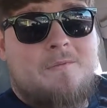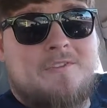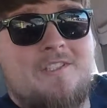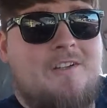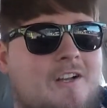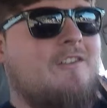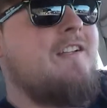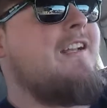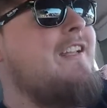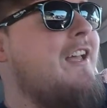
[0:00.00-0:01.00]
What's going on
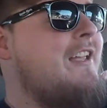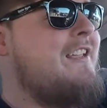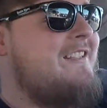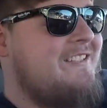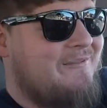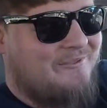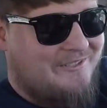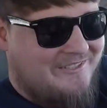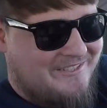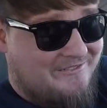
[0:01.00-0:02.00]
today? It's your boy
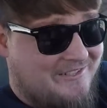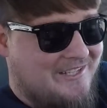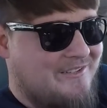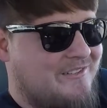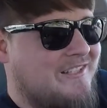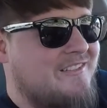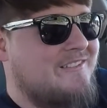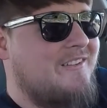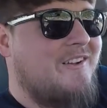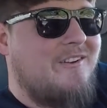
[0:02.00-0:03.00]
Levi. We're
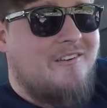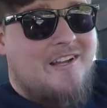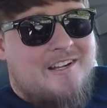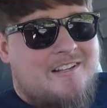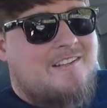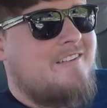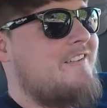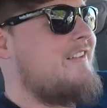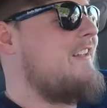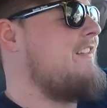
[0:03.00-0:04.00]
doing our ride
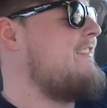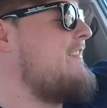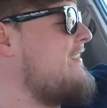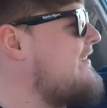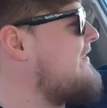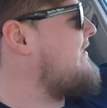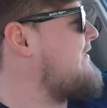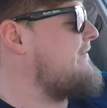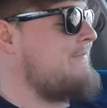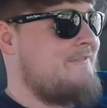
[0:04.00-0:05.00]
along. It is,
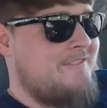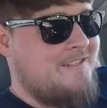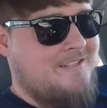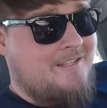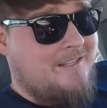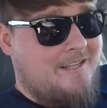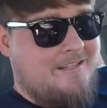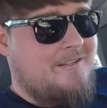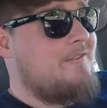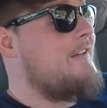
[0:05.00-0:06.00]
can't
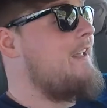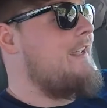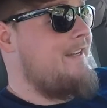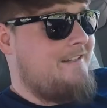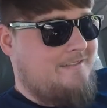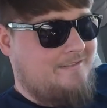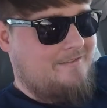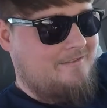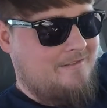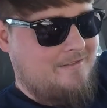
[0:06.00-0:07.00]
think what day it is
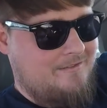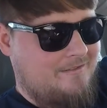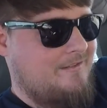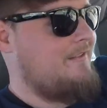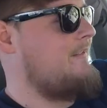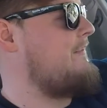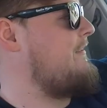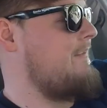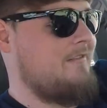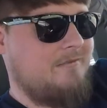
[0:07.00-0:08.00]
these days. It is,
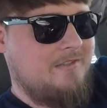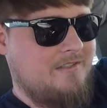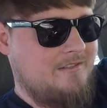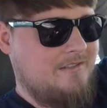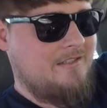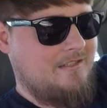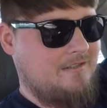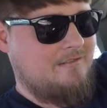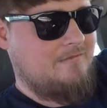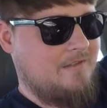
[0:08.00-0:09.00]
Wednesday,
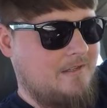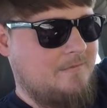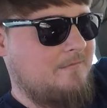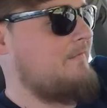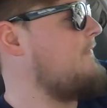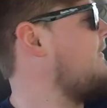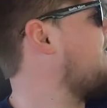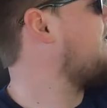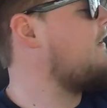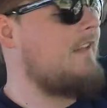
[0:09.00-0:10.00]
if
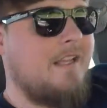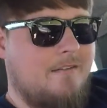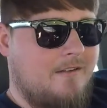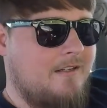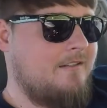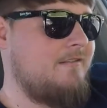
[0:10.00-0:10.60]
I'm thinking right.